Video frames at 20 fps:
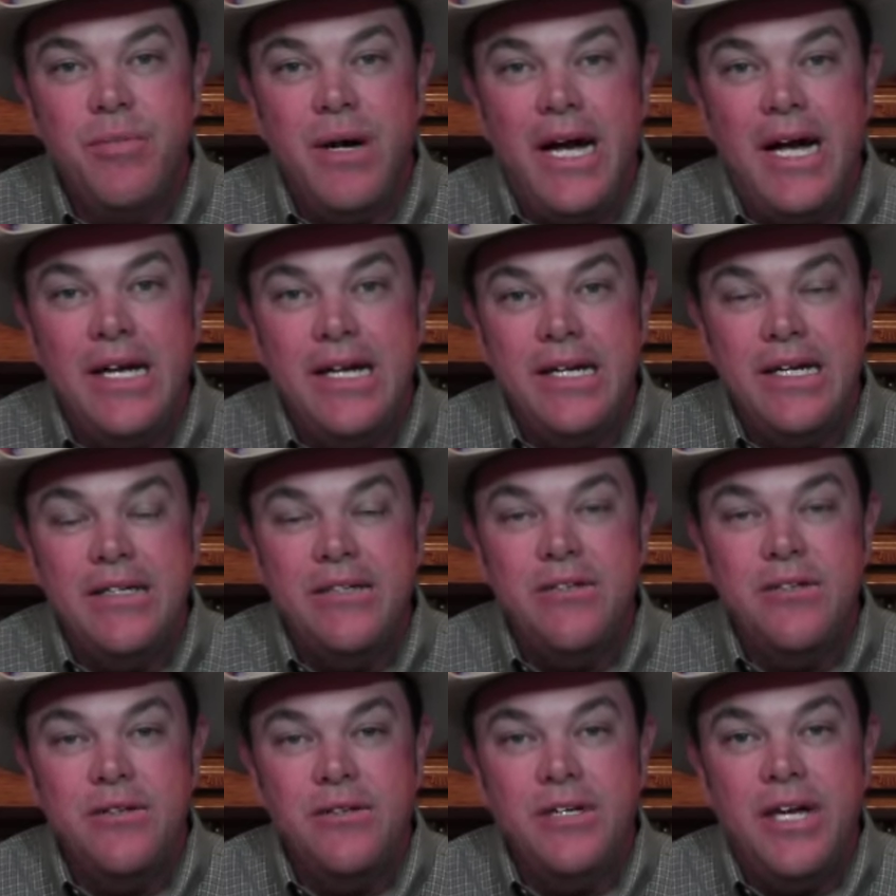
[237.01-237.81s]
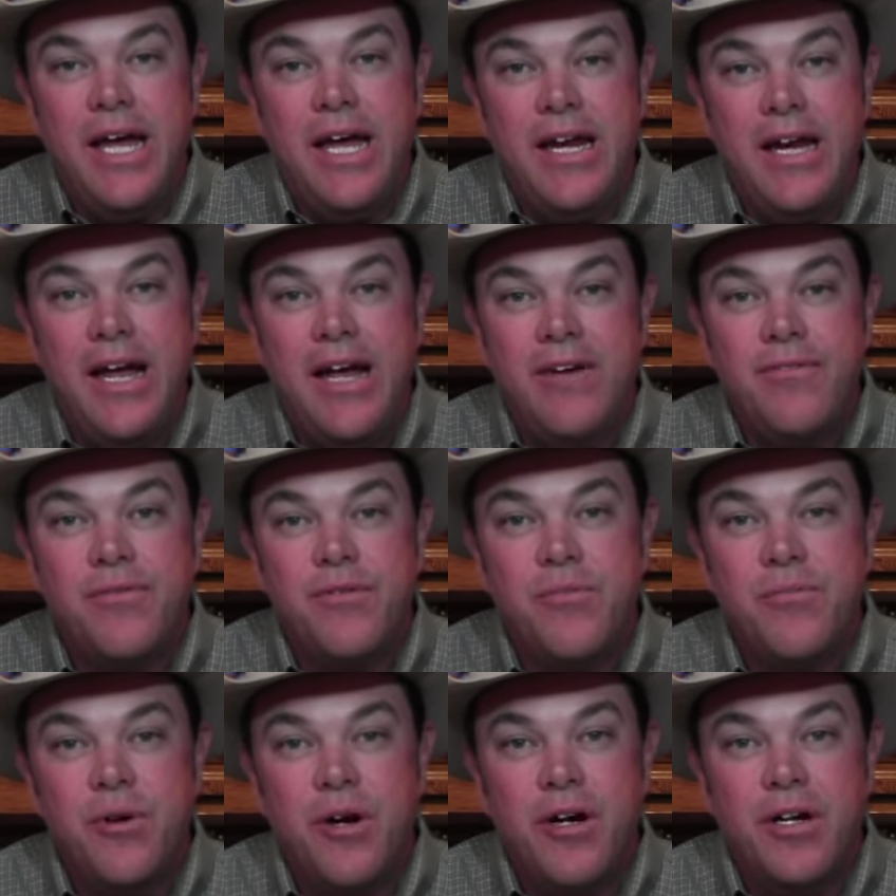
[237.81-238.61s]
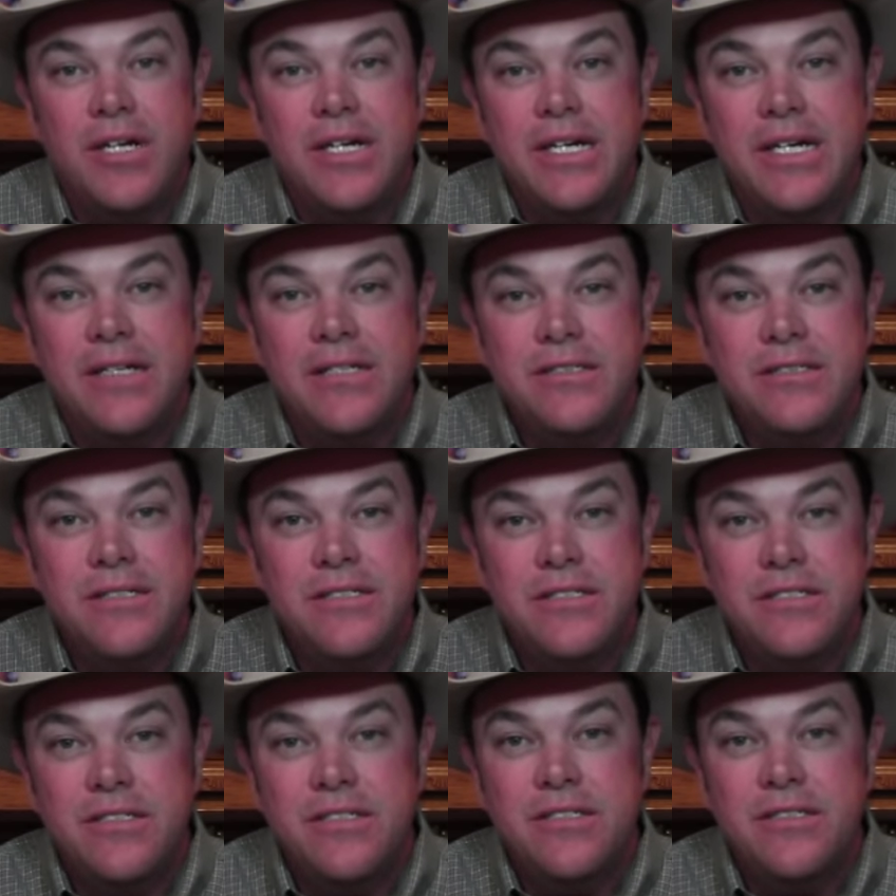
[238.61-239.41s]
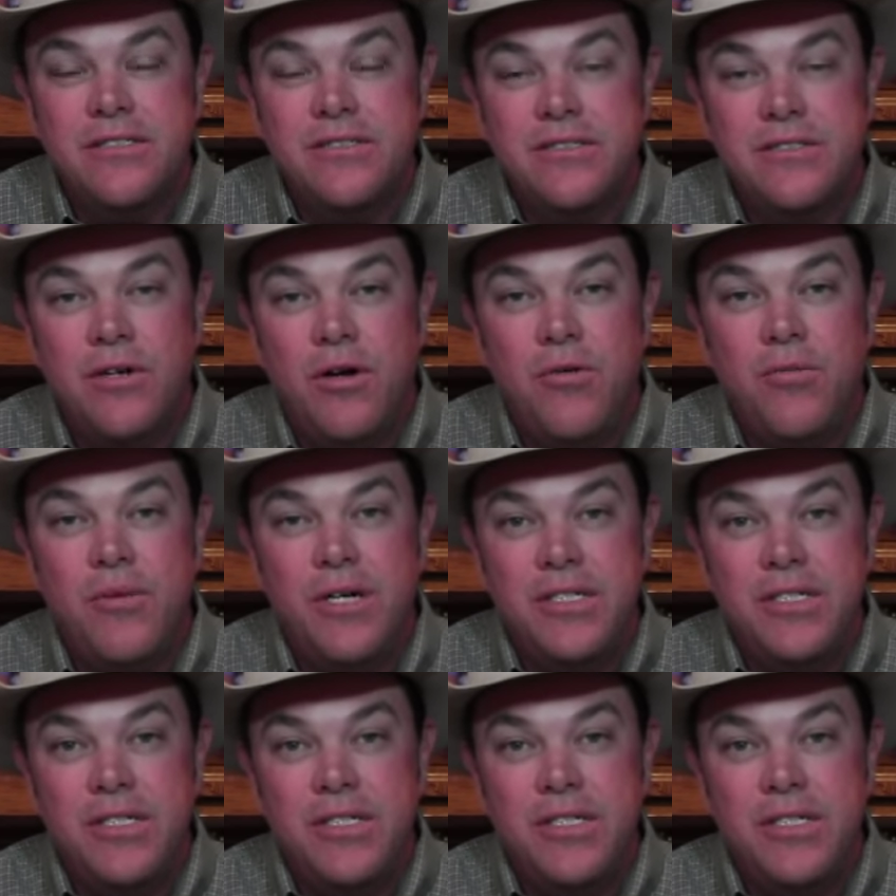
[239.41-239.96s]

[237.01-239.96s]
buy into that heifer market because it's just so